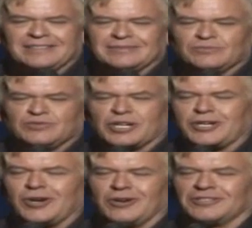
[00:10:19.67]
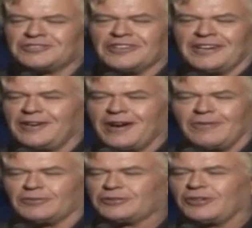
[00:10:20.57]
The cutest thing you
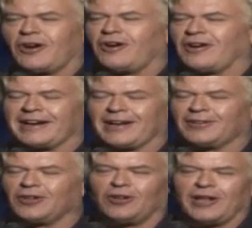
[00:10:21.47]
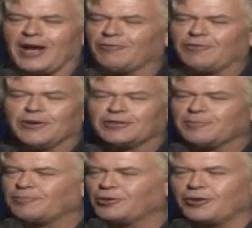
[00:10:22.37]
ever saw. I got little outfits I
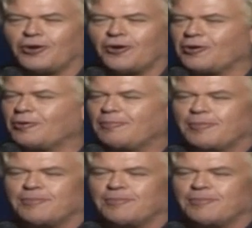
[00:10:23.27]
put on them.